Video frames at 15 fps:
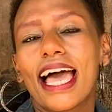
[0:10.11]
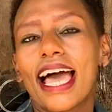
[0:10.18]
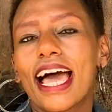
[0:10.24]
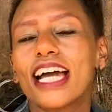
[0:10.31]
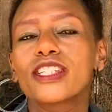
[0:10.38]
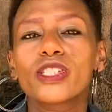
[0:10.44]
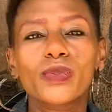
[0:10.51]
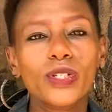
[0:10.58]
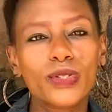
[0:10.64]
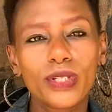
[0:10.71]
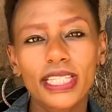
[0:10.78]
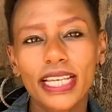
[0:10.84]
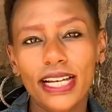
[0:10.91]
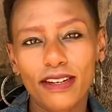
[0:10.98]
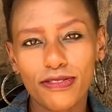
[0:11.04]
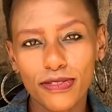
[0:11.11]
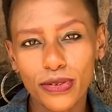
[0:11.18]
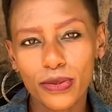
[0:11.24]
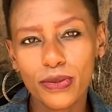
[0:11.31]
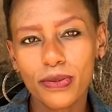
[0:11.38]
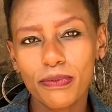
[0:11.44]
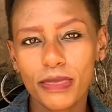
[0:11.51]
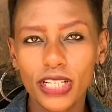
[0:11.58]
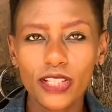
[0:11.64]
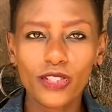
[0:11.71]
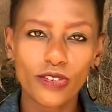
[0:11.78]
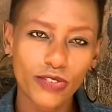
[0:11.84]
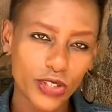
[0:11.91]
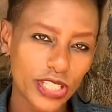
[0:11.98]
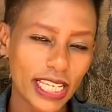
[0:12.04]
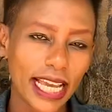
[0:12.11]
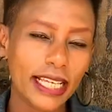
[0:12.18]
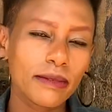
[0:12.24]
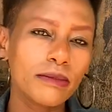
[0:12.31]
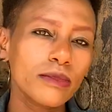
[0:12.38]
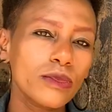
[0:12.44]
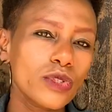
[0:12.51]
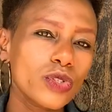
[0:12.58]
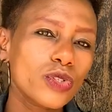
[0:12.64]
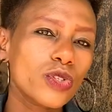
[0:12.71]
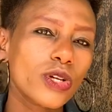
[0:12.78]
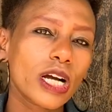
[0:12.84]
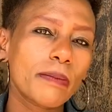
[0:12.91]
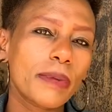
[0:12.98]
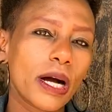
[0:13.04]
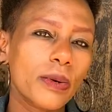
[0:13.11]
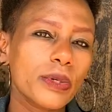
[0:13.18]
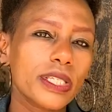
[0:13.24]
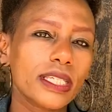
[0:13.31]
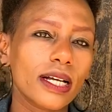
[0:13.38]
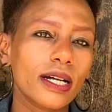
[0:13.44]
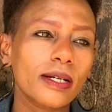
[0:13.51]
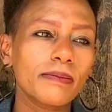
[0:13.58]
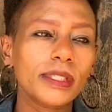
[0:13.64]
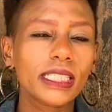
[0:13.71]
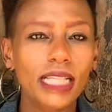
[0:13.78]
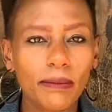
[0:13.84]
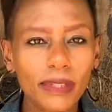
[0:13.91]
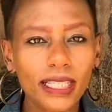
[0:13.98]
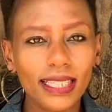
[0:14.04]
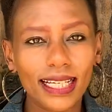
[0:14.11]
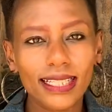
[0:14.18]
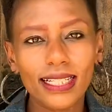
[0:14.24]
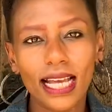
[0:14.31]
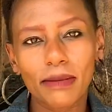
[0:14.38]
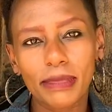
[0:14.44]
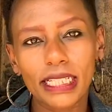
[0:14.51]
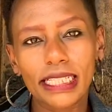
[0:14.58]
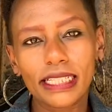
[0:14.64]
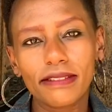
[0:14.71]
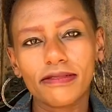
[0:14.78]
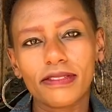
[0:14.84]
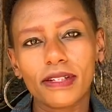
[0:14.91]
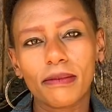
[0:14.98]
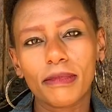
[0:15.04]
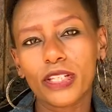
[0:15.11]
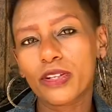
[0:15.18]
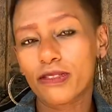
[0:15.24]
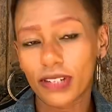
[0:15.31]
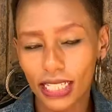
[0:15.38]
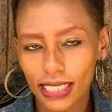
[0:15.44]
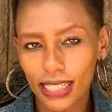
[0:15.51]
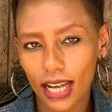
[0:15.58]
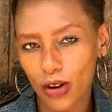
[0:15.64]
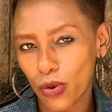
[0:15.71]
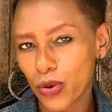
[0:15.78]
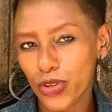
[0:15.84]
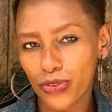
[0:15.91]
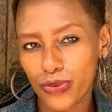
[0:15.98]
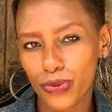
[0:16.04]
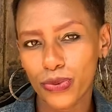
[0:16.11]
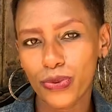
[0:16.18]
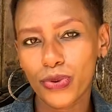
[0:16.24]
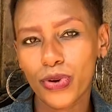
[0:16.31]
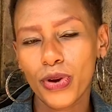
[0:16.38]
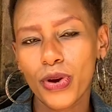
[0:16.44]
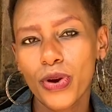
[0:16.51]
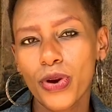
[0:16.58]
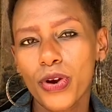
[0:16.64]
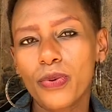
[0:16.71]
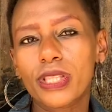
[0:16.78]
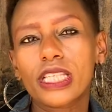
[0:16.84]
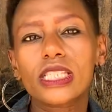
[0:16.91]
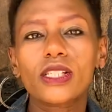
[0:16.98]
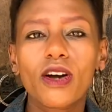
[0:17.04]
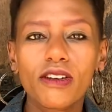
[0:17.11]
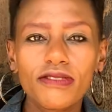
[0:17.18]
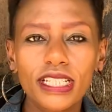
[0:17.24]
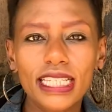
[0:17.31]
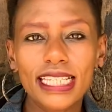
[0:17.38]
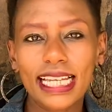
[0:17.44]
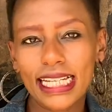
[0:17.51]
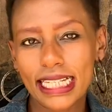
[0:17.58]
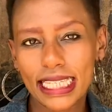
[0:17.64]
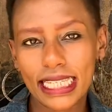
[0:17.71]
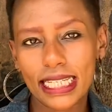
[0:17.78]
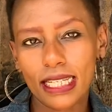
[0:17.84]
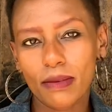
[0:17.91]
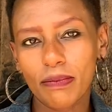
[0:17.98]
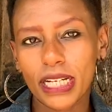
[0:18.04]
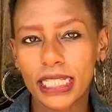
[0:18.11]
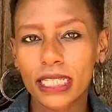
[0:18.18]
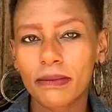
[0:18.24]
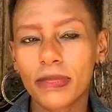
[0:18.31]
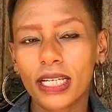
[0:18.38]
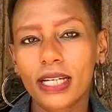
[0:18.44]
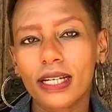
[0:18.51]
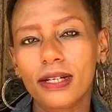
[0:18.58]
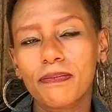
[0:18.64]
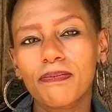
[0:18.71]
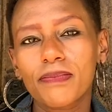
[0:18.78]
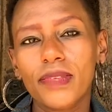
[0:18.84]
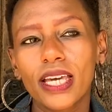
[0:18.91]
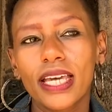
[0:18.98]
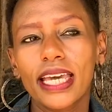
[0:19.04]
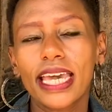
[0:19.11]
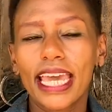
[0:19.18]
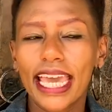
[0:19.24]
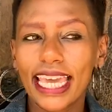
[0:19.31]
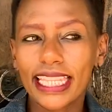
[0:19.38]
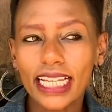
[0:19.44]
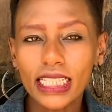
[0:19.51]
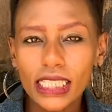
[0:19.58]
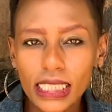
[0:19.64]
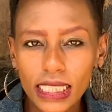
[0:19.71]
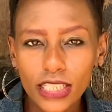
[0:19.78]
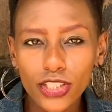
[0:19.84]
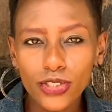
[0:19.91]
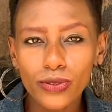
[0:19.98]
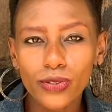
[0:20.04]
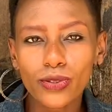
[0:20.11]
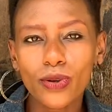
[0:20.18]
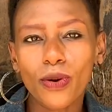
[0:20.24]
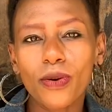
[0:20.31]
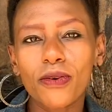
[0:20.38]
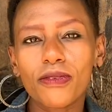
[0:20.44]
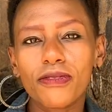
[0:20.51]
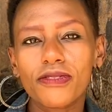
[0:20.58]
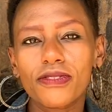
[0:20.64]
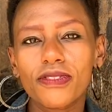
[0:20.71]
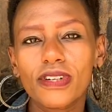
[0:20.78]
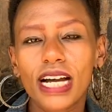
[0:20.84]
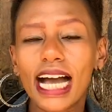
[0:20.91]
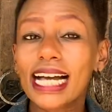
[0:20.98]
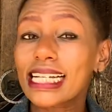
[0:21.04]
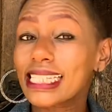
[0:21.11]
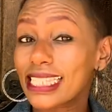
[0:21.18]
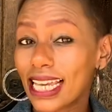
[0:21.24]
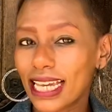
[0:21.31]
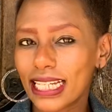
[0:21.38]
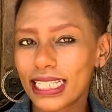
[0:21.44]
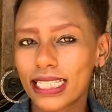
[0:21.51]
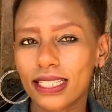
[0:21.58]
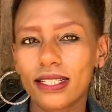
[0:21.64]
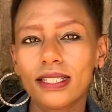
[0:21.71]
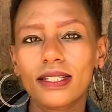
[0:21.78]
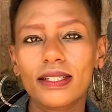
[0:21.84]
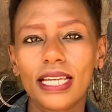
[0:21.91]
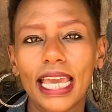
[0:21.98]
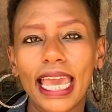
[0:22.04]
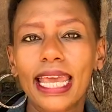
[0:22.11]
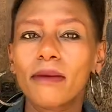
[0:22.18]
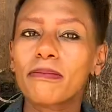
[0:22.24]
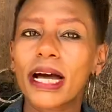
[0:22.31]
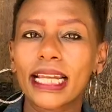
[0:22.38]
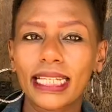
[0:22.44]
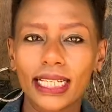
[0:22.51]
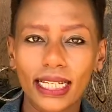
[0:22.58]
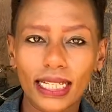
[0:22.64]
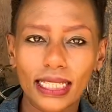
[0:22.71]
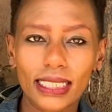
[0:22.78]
I just want to take a few minutes of your time to talk about um, something that I believe many of us are going through with this COVID-19 pandemic. And that is issues of anxiety and panic.